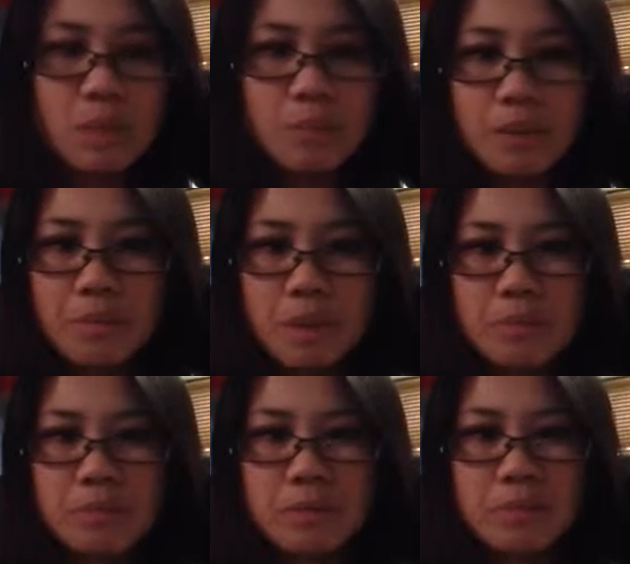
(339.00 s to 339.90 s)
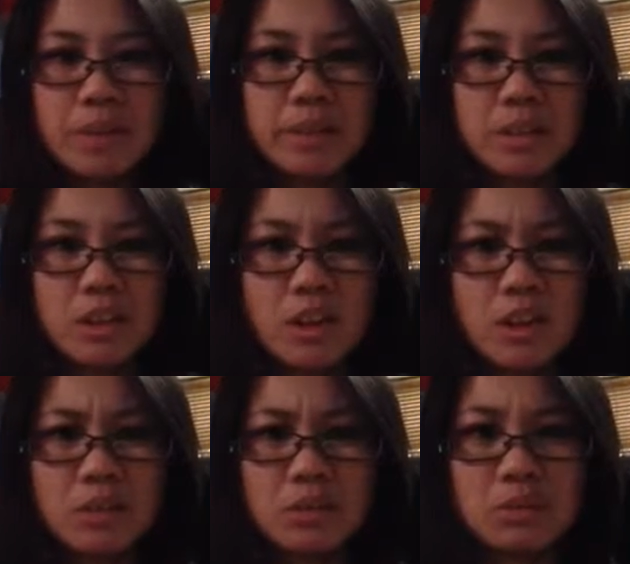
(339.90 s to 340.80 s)
A bit of peppermint makes it
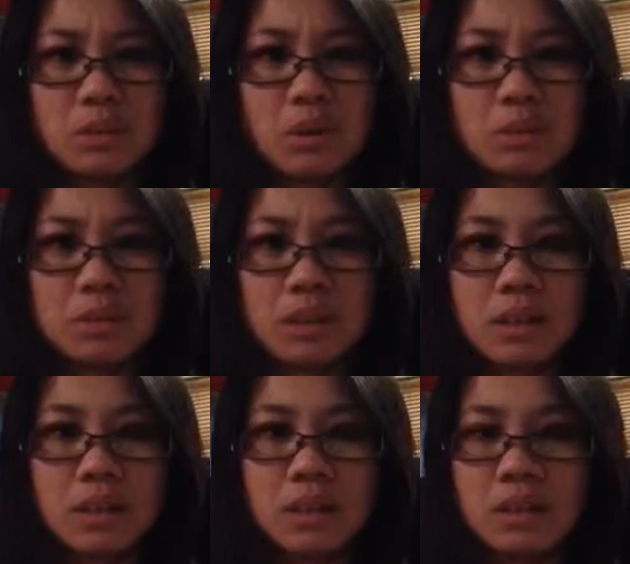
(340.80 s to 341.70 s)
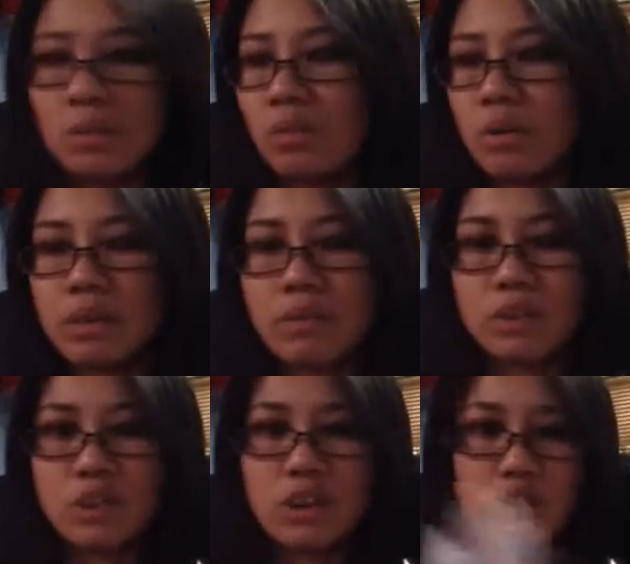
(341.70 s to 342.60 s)
nice or helps clean it or
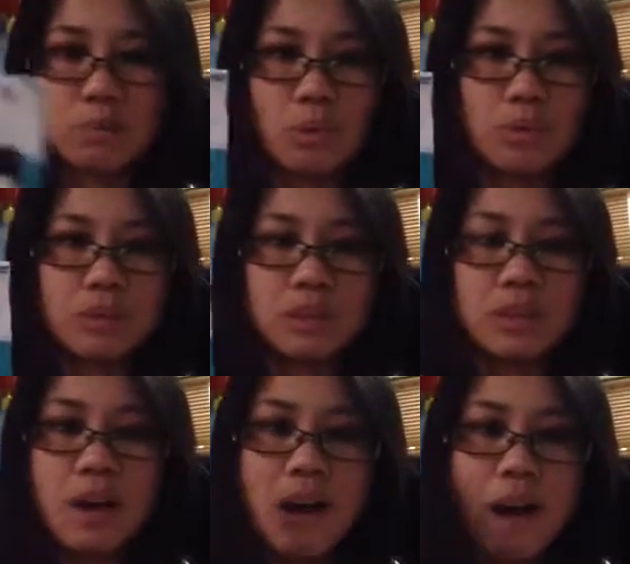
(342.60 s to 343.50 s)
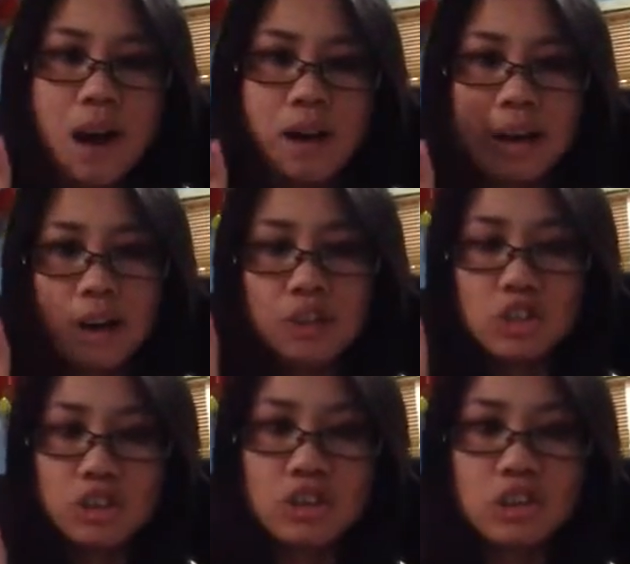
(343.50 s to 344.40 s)
whatever. So I just bought this. Okay,
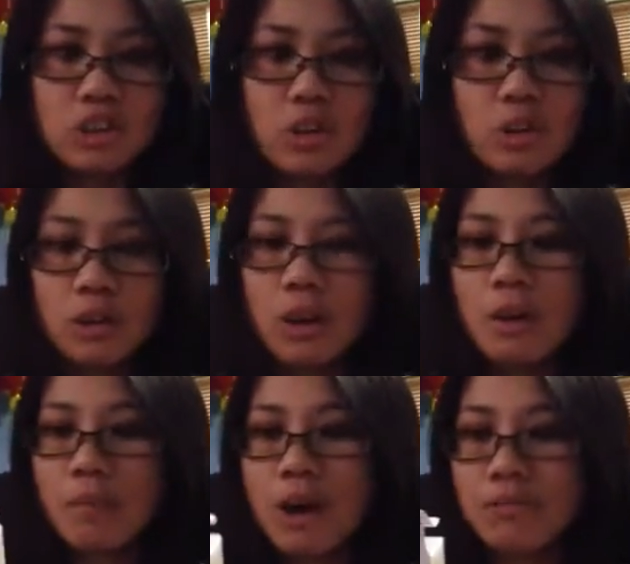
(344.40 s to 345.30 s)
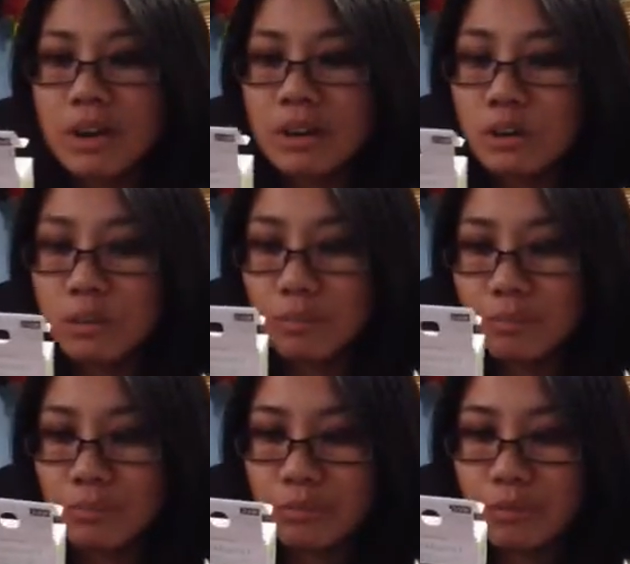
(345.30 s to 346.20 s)
just to note, my friend
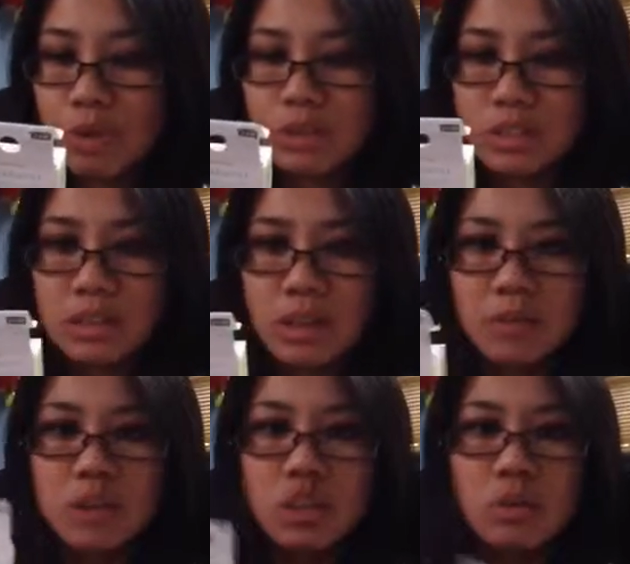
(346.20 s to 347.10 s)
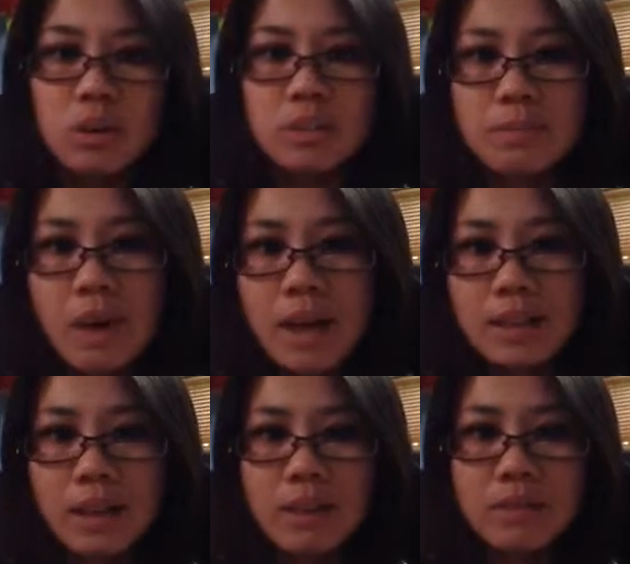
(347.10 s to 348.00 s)
noticed the same thing. She wanted to buy
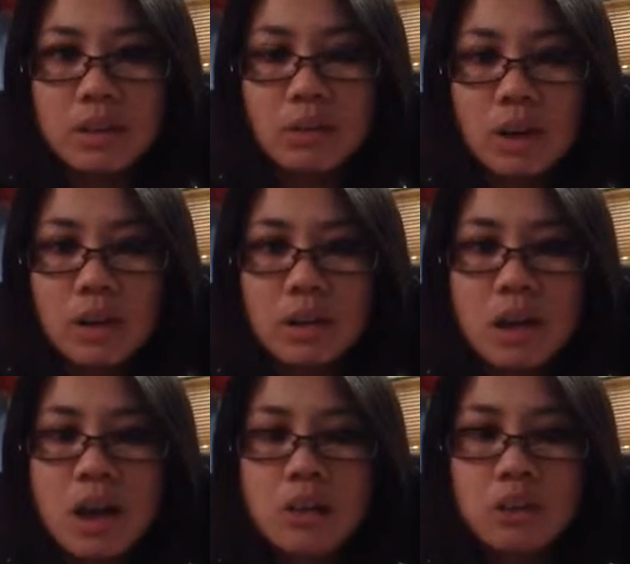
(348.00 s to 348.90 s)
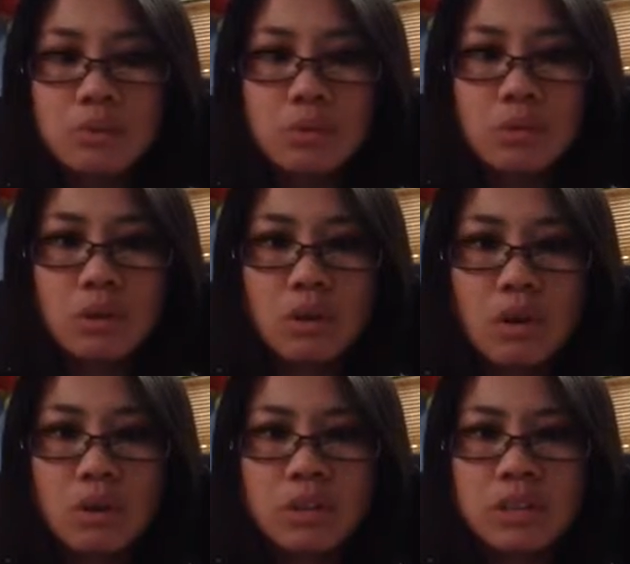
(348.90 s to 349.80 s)
the lavender one to put
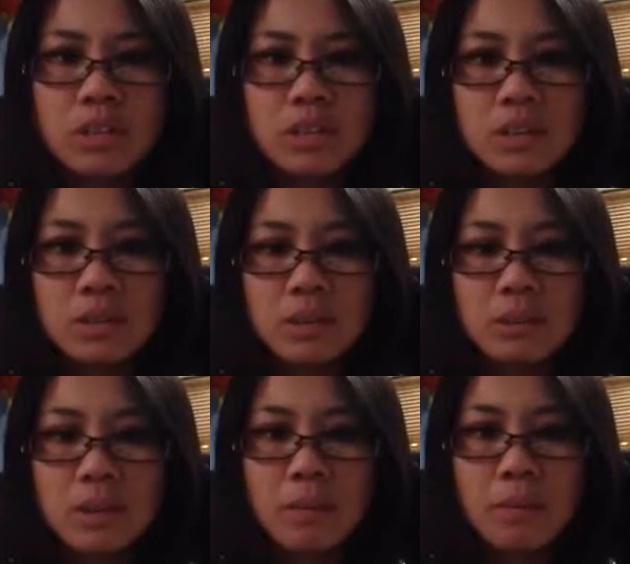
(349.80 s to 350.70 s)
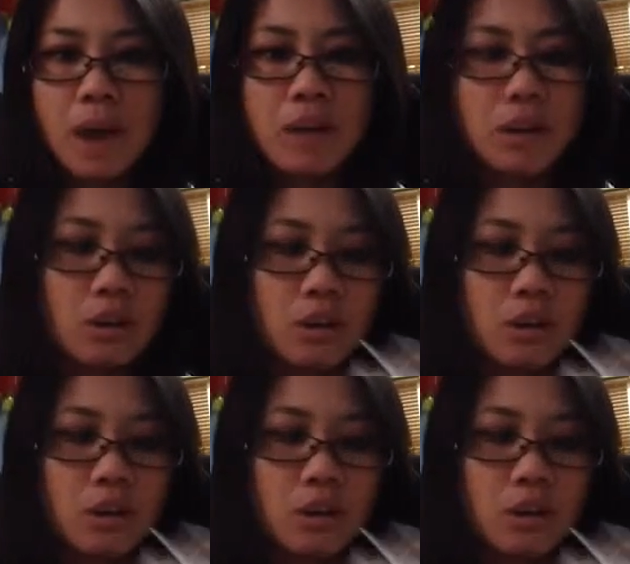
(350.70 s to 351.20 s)
on her skin or something, but